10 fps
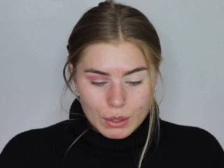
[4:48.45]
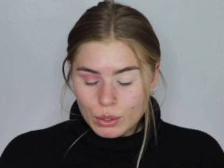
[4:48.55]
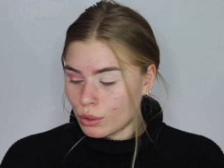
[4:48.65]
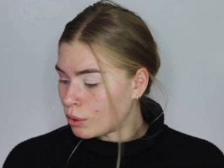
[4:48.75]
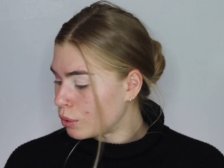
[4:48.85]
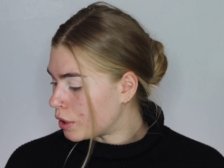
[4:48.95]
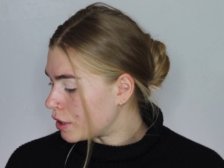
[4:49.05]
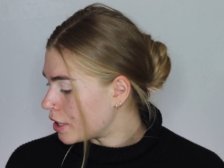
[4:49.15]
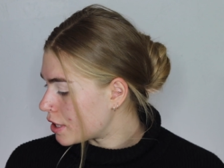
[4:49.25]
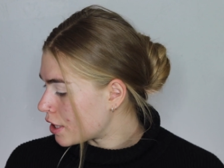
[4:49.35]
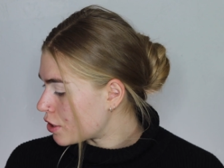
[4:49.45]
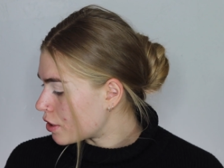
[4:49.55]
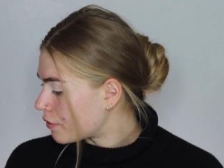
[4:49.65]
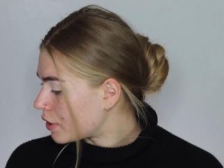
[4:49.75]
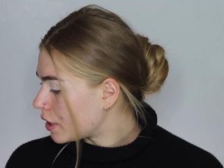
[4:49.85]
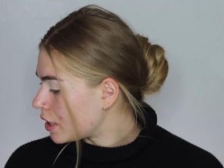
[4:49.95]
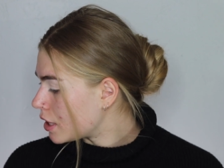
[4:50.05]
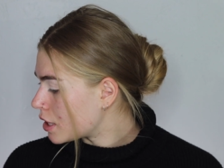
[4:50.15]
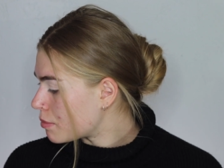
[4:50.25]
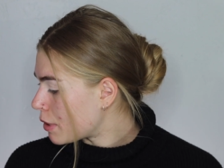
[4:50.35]
Oh goodness, I should have
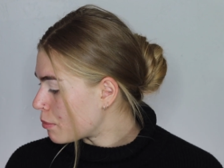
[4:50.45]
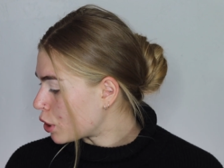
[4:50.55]
cleaned my